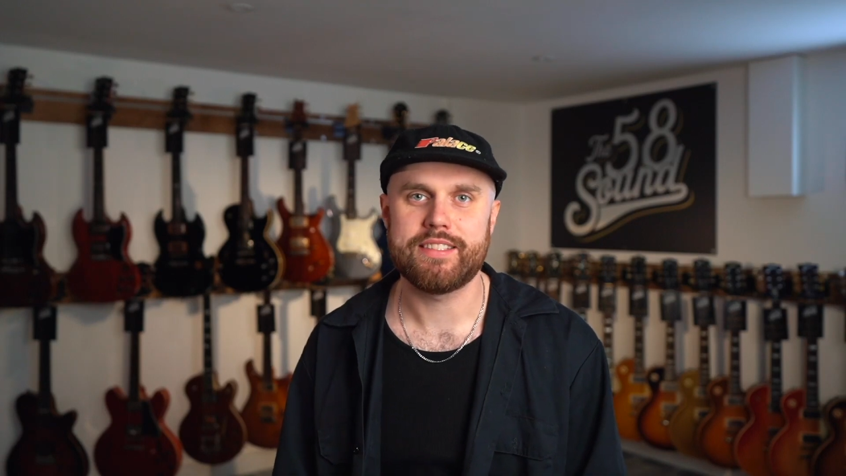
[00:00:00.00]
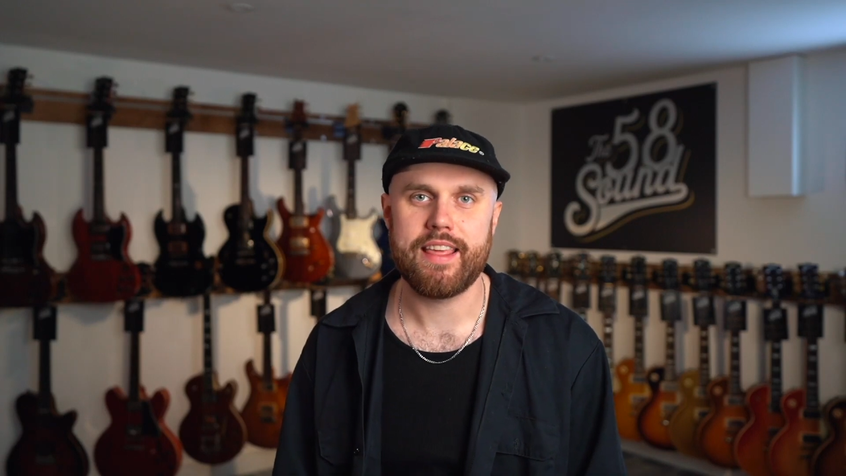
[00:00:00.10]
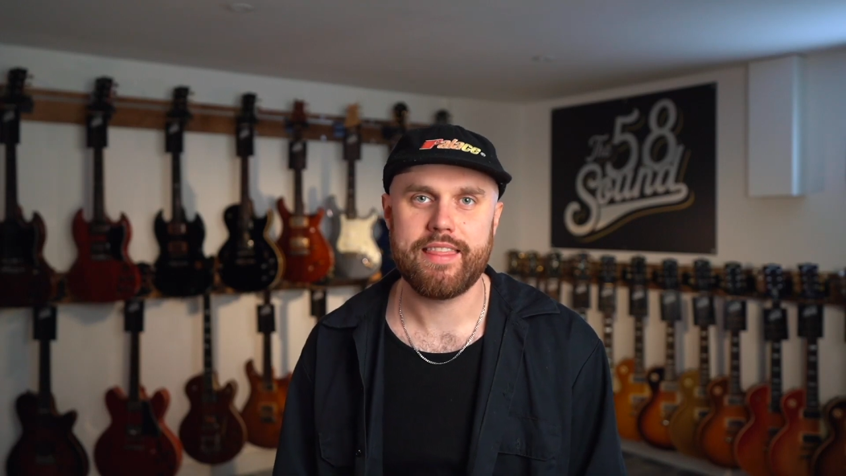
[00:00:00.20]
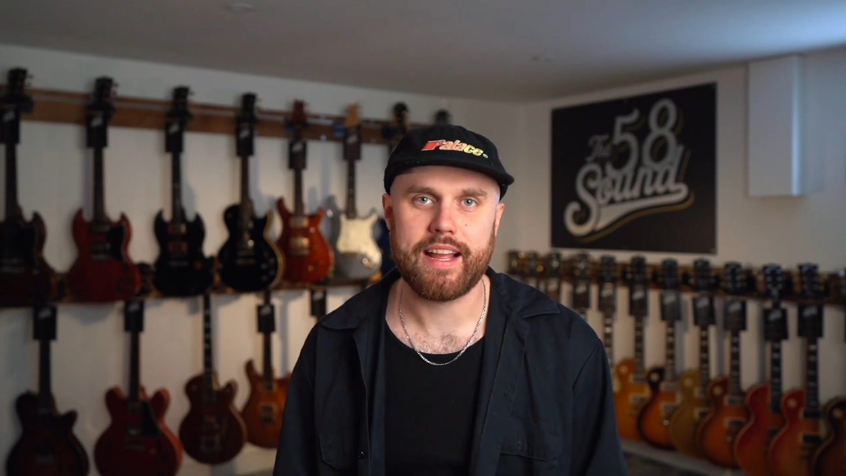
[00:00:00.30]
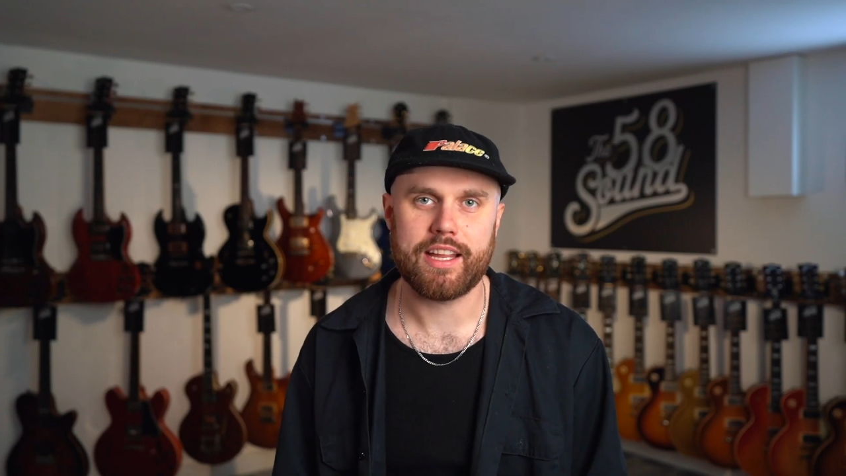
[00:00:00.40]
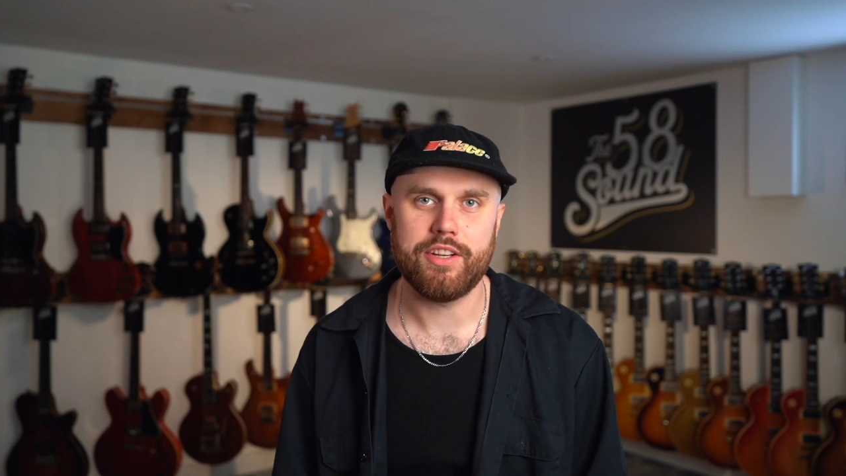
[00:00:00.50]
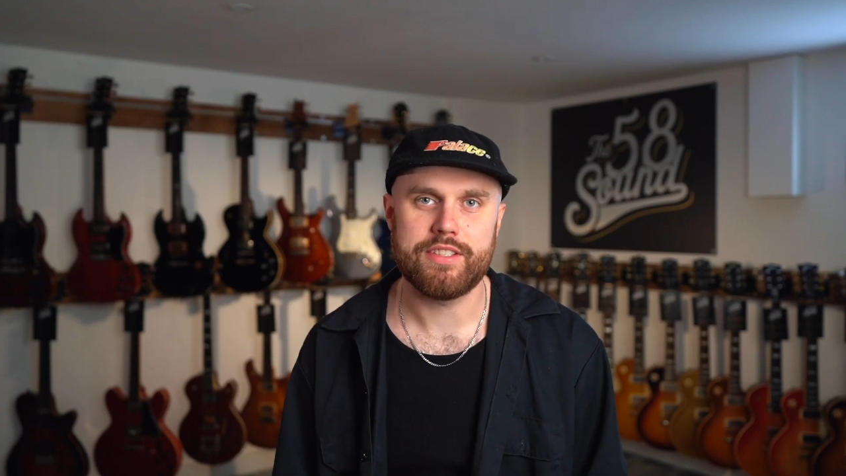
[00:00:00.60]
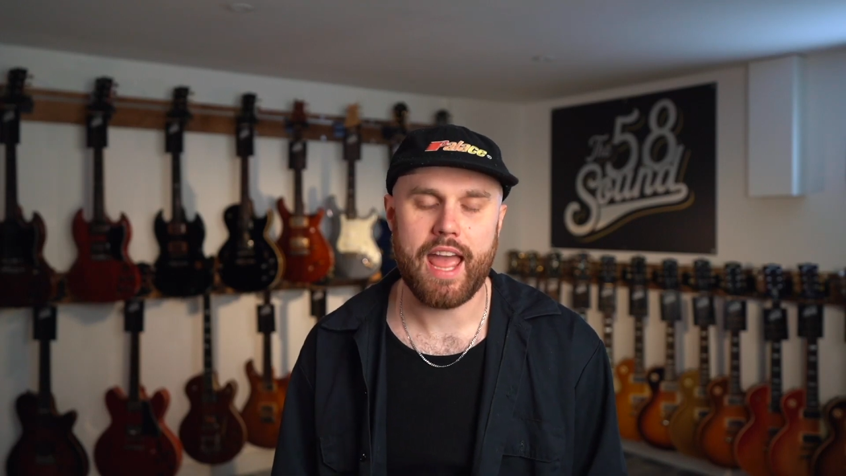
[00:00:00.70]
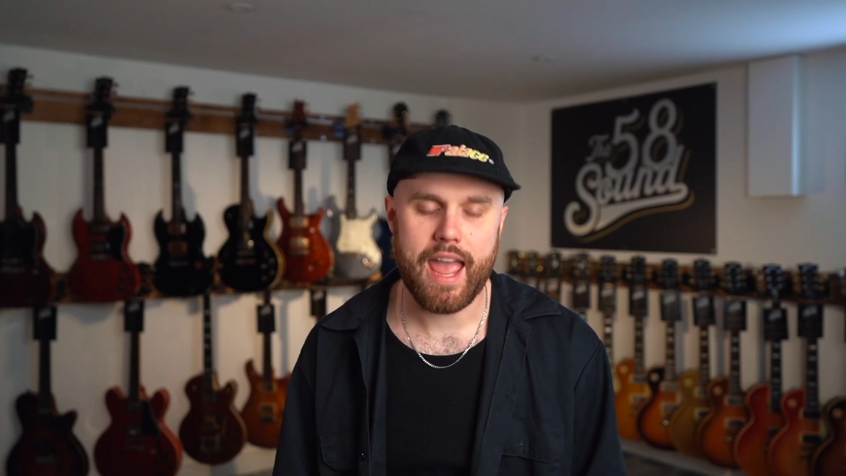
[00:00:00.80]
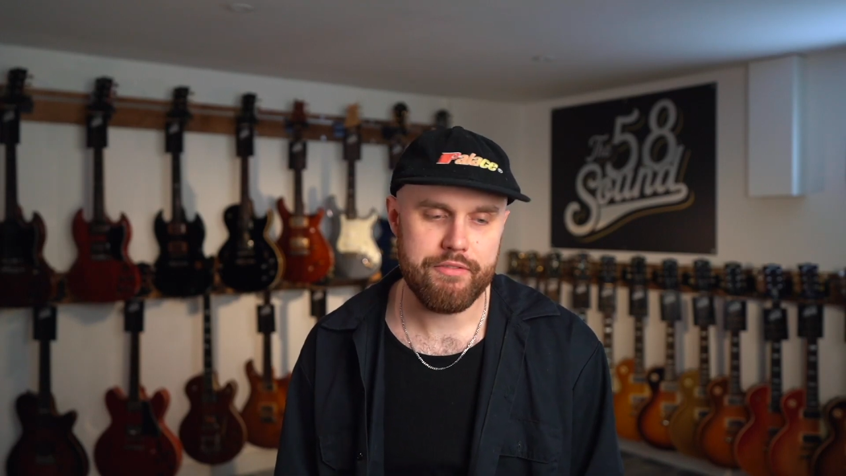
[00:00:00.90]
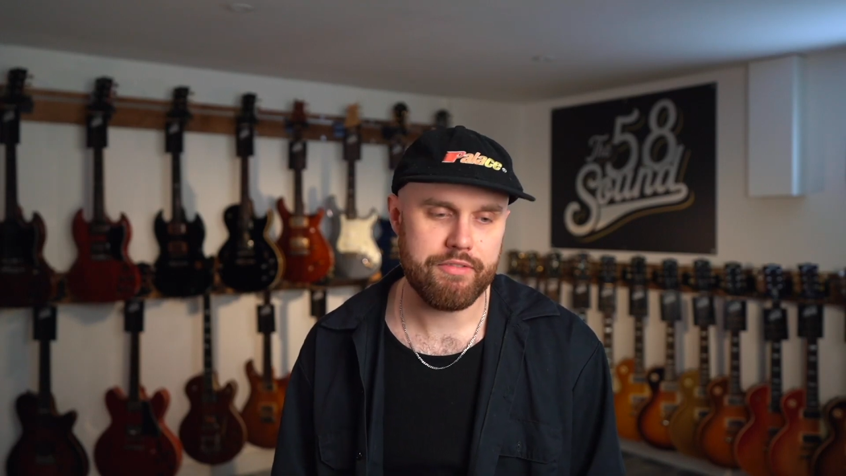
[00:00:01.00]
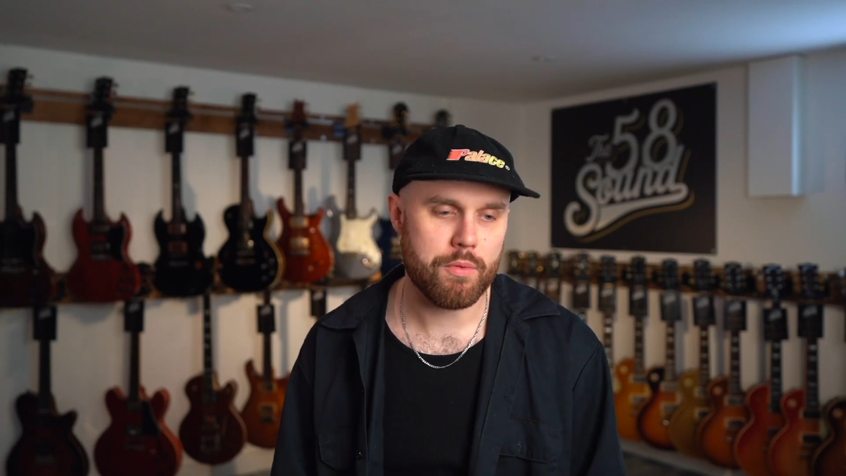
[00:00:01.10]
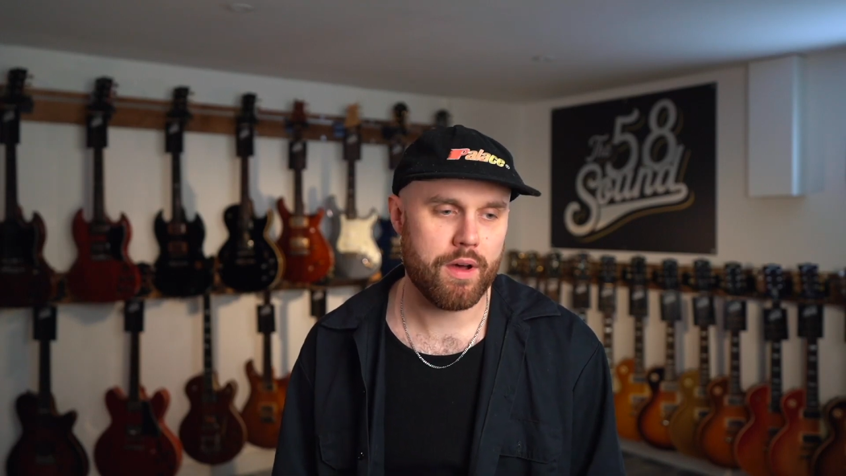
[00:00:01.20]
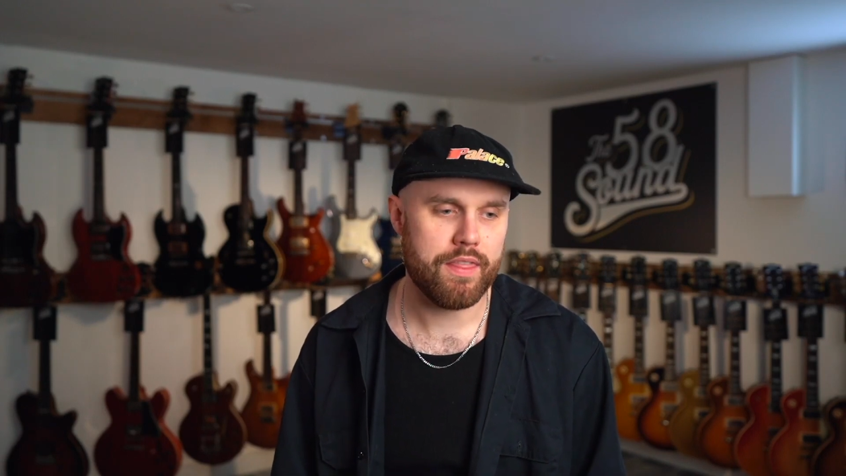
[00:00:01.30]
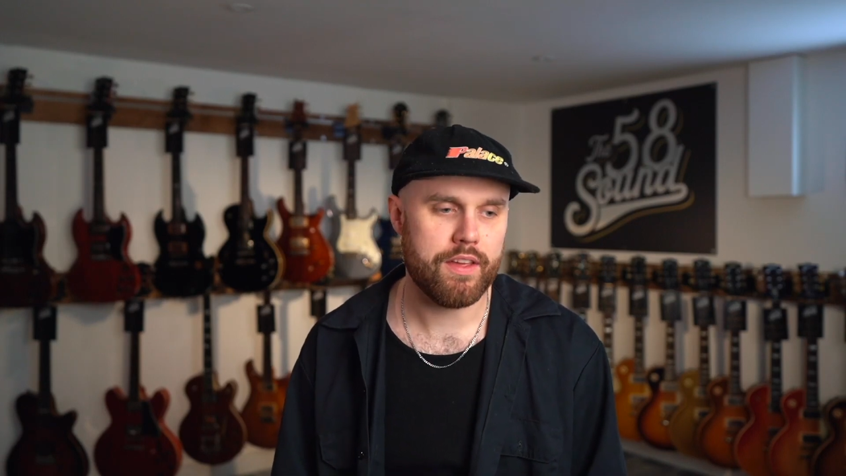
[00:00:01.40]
say thank you to everyone